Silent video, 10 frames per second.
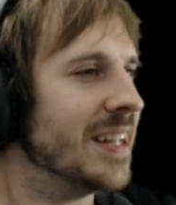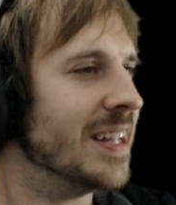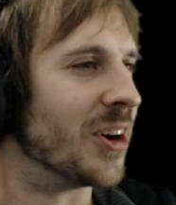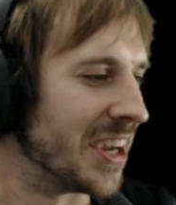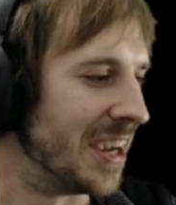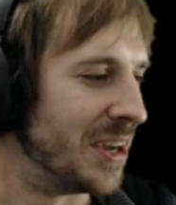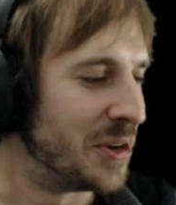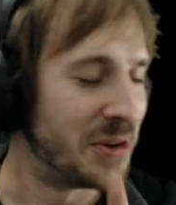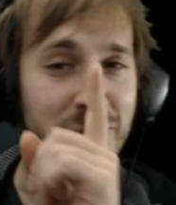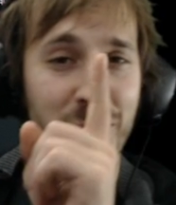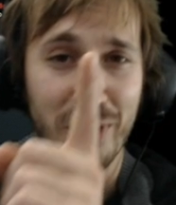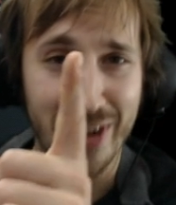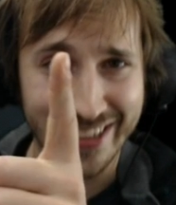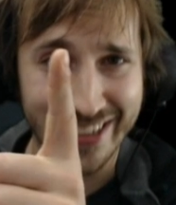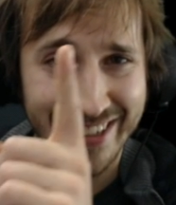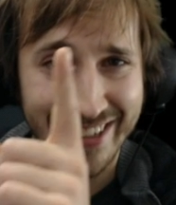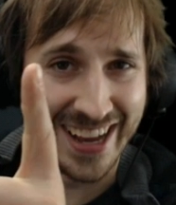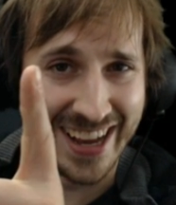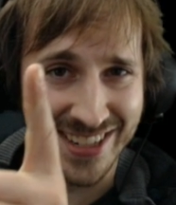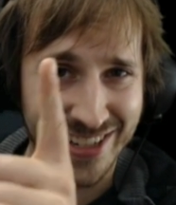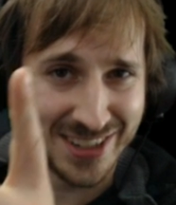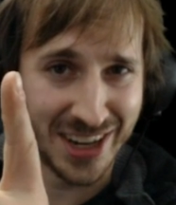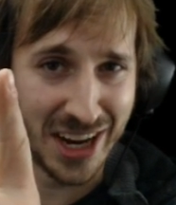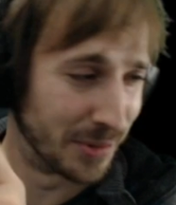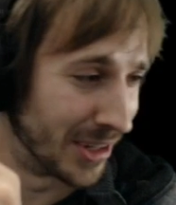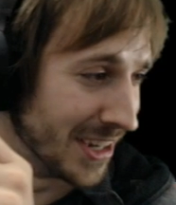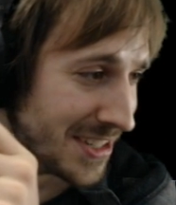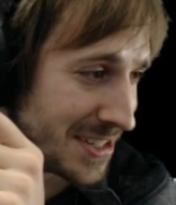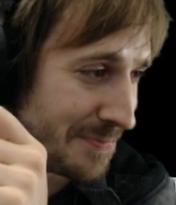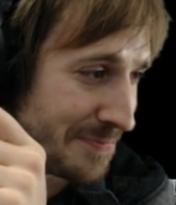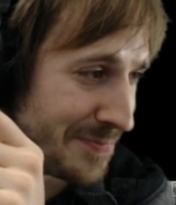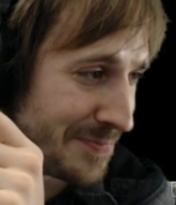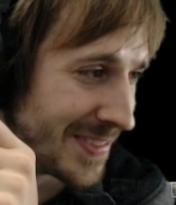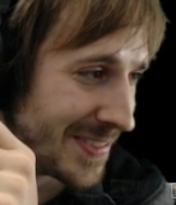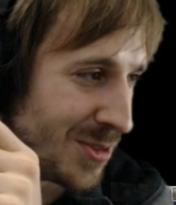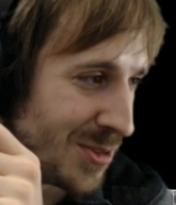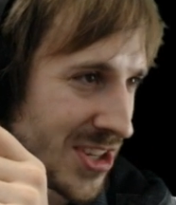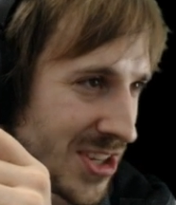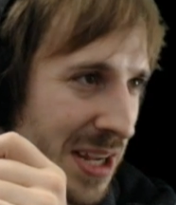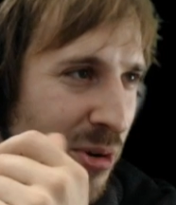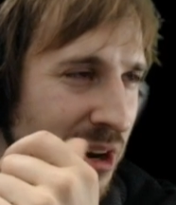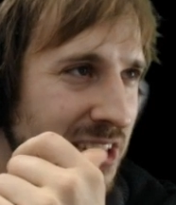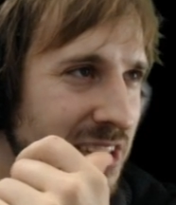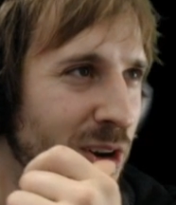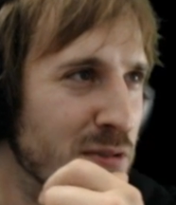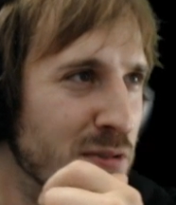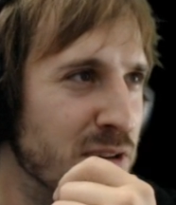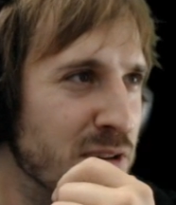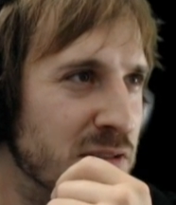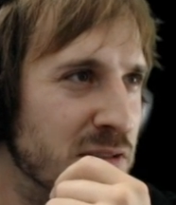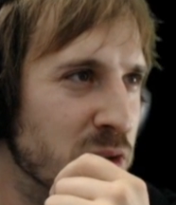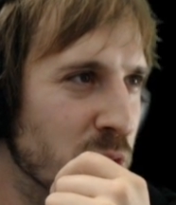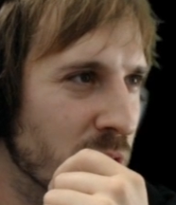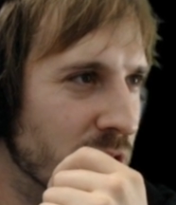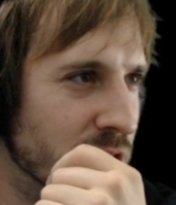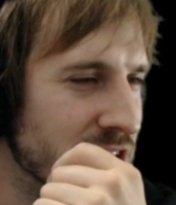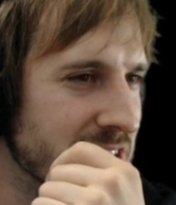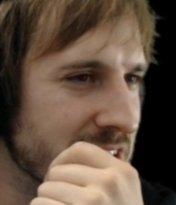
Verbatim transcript: Okay, one last time, guys, to celebrate our 50 viewers.